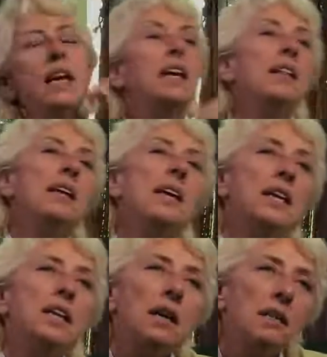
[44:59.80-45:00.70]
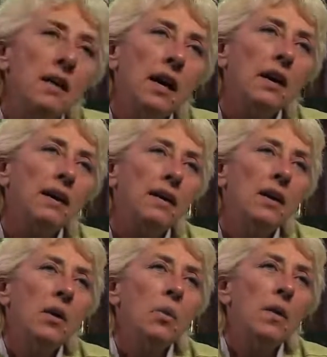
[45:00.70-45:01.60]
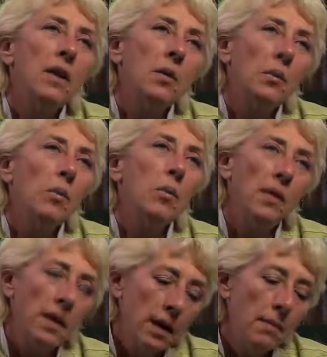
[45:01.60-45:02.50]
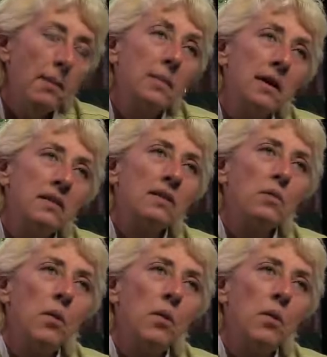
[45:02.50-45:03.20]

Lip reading: yet in the end, I think when they come up against